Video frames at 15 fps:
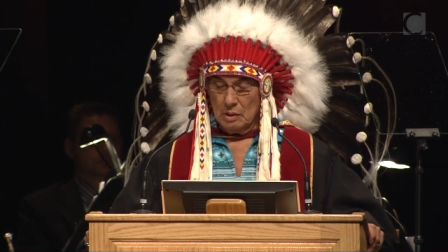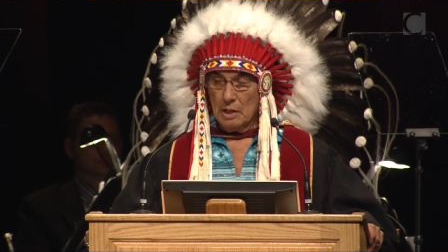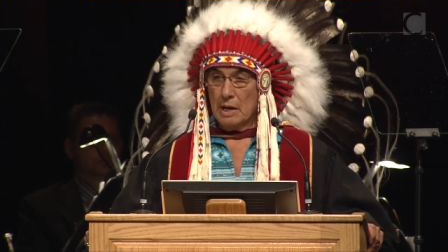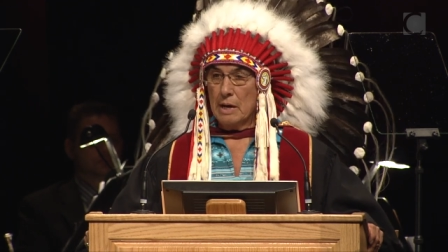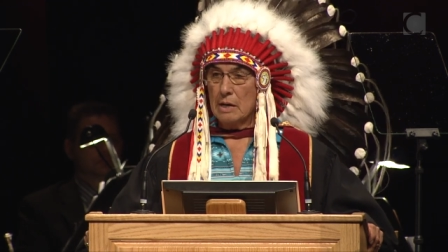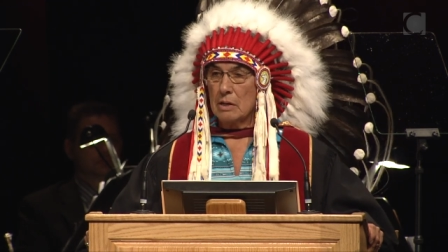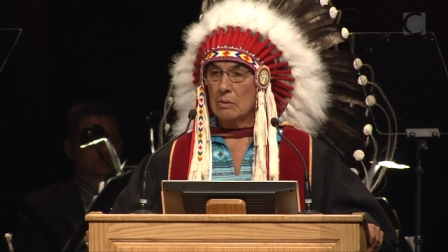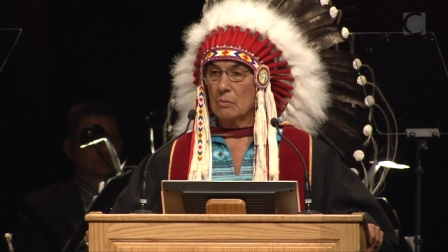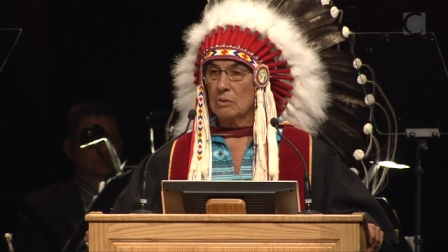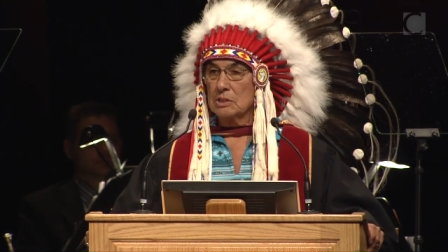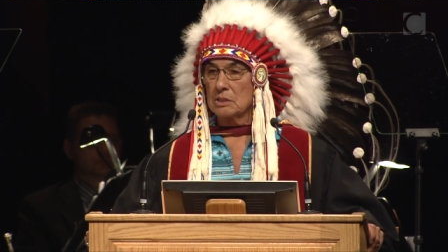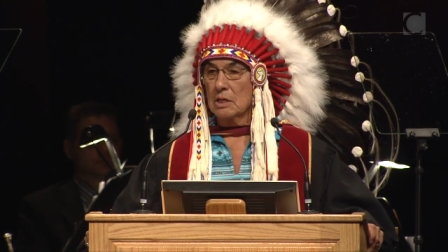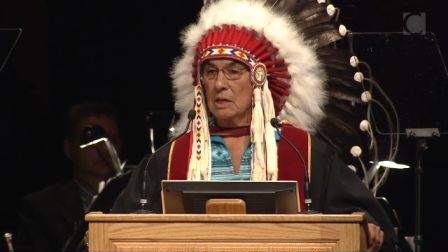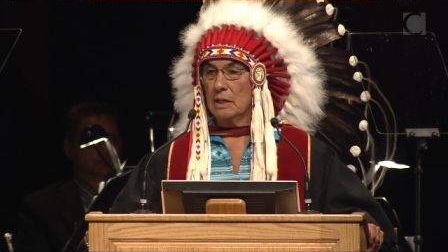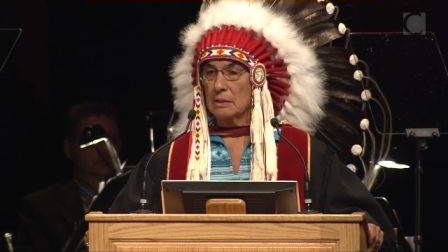Hair
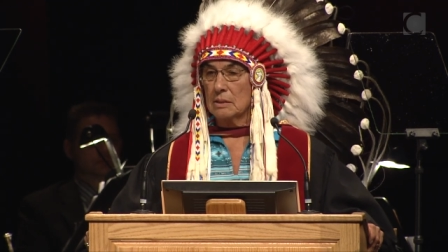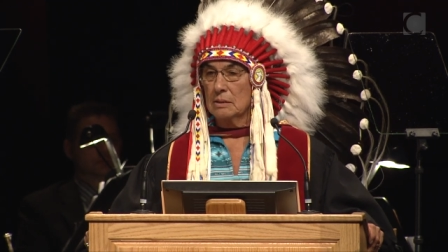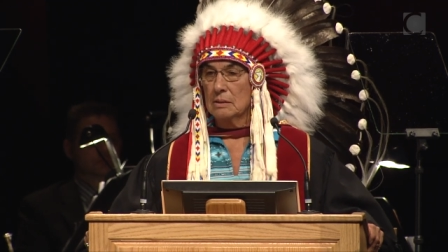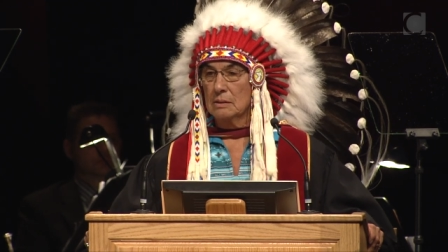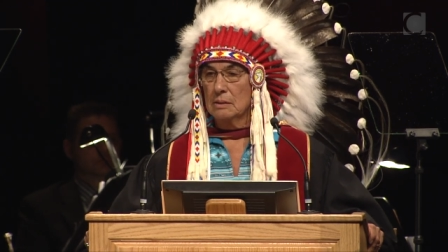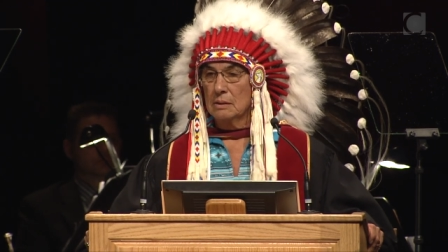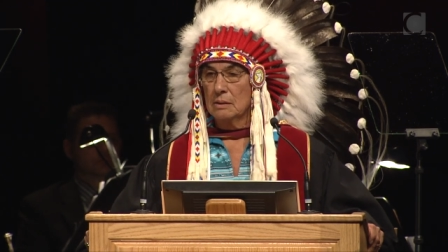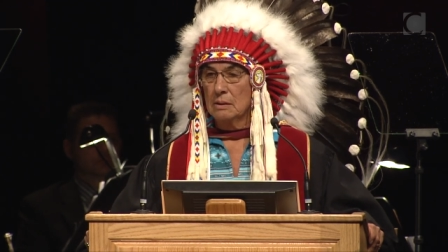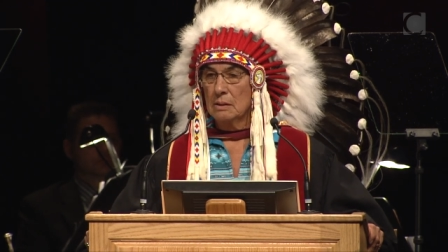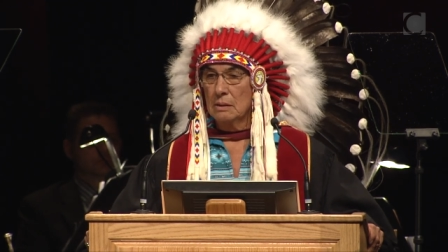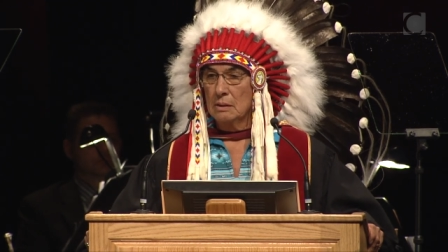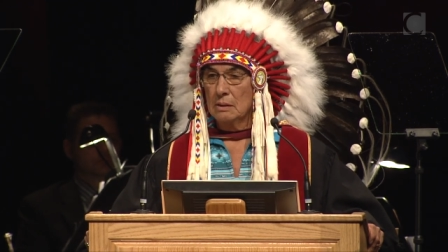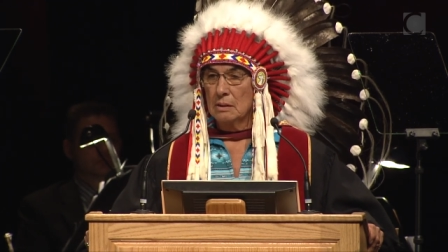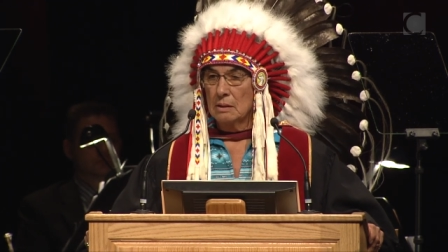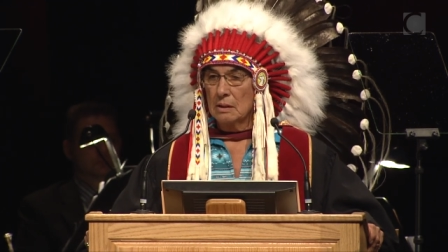was cut.
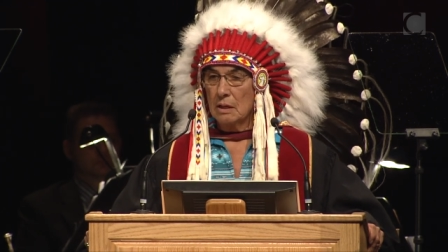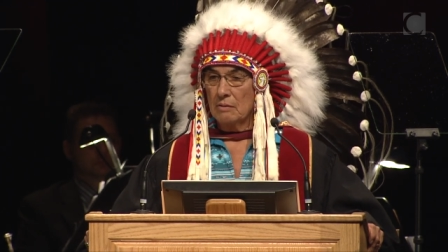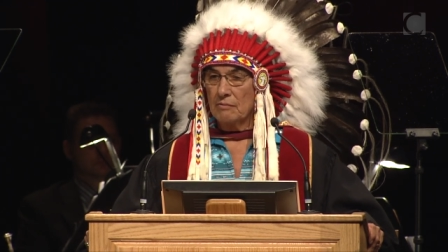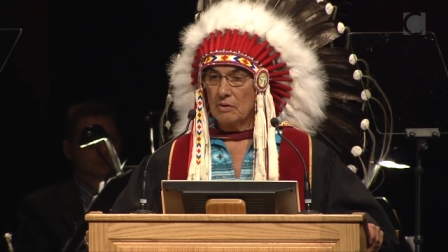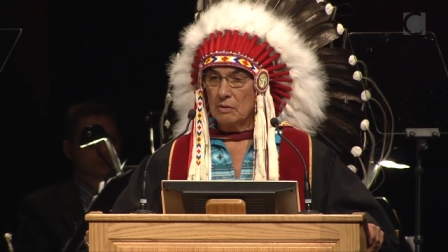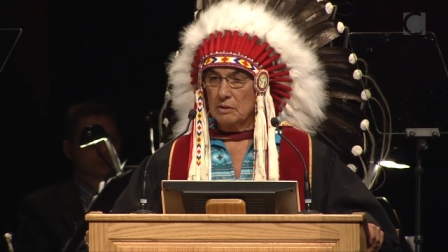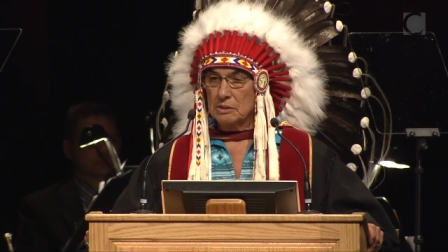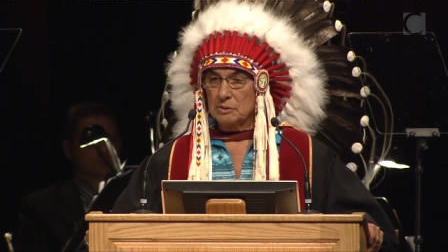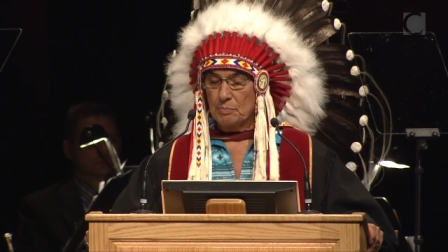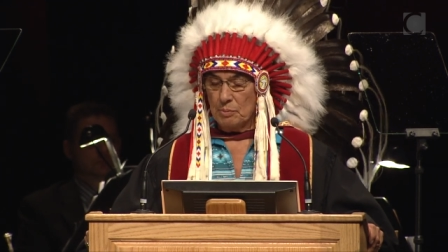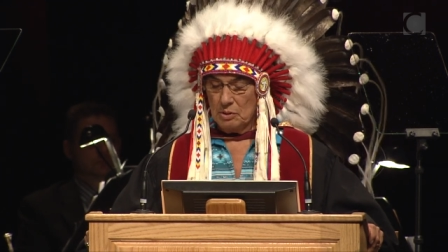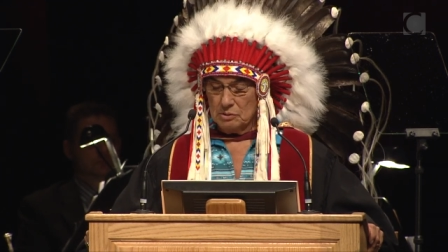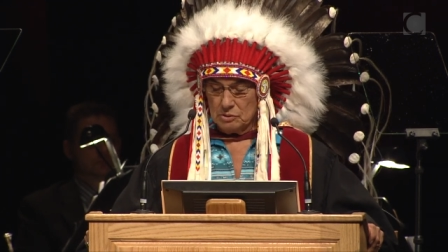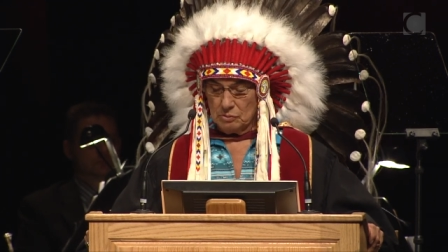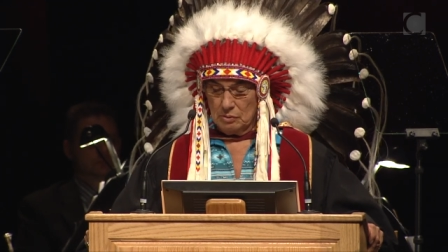A very
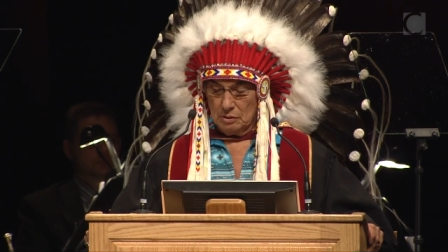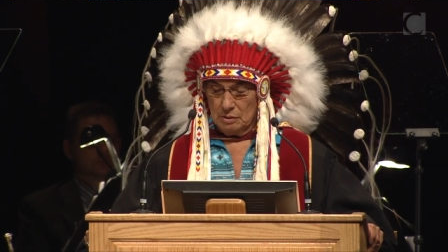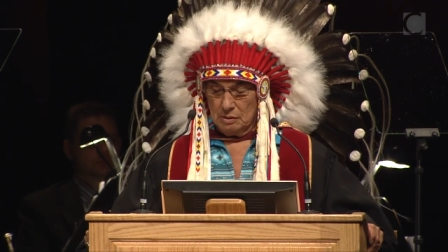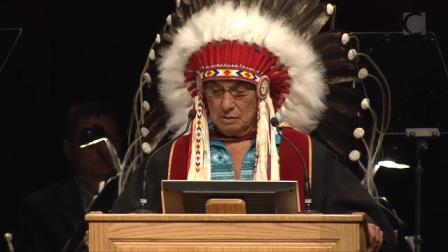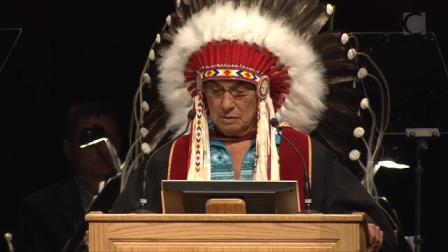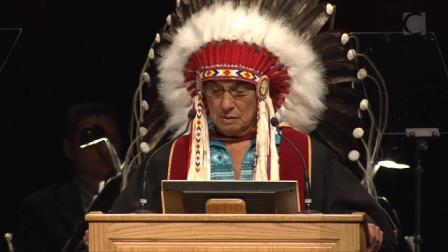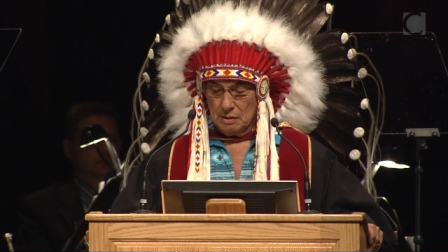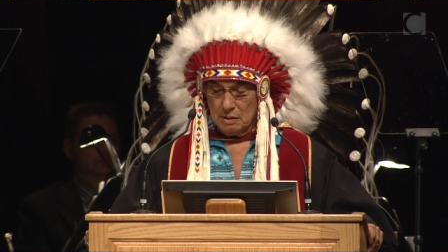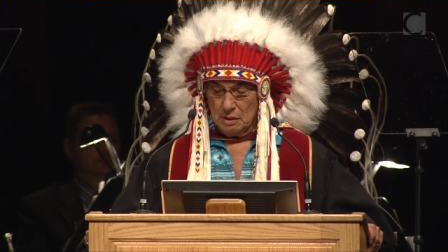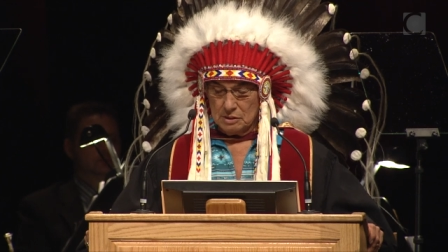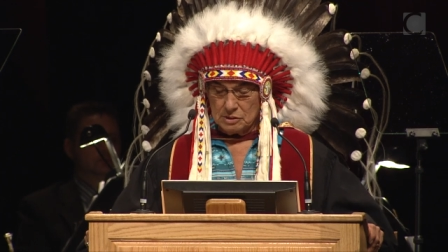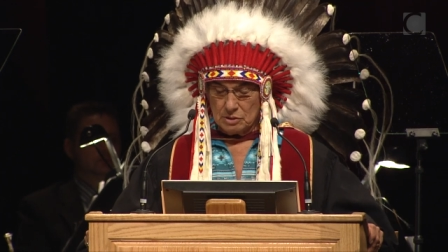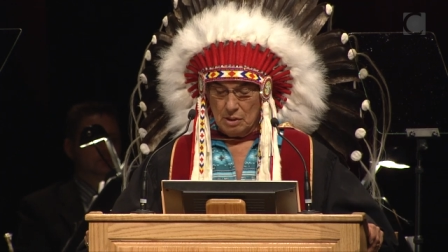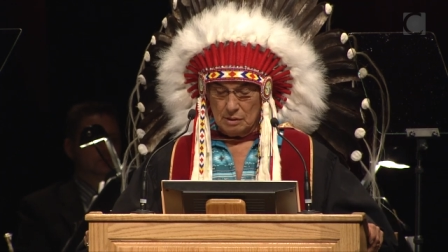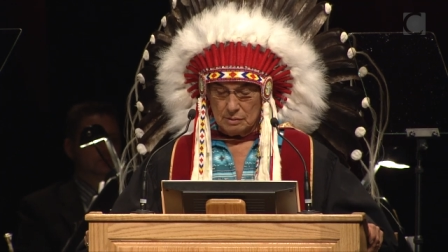spiritual
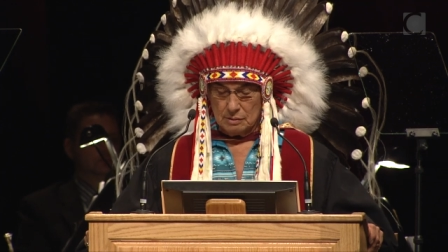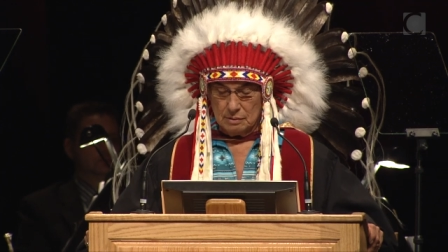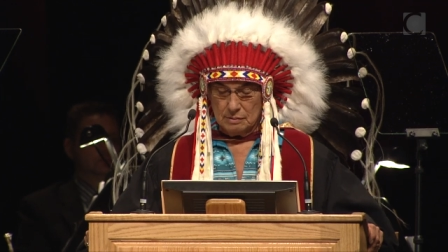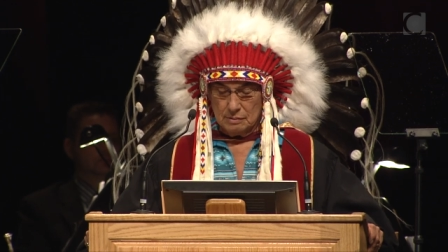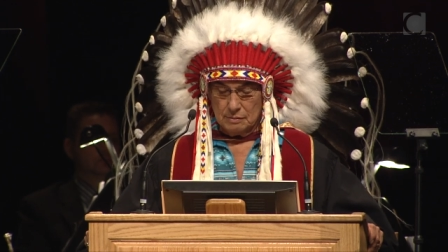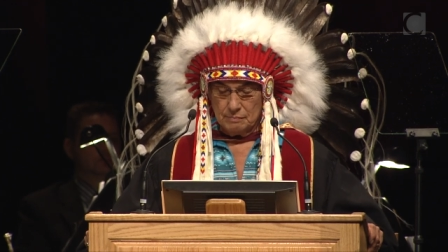assault.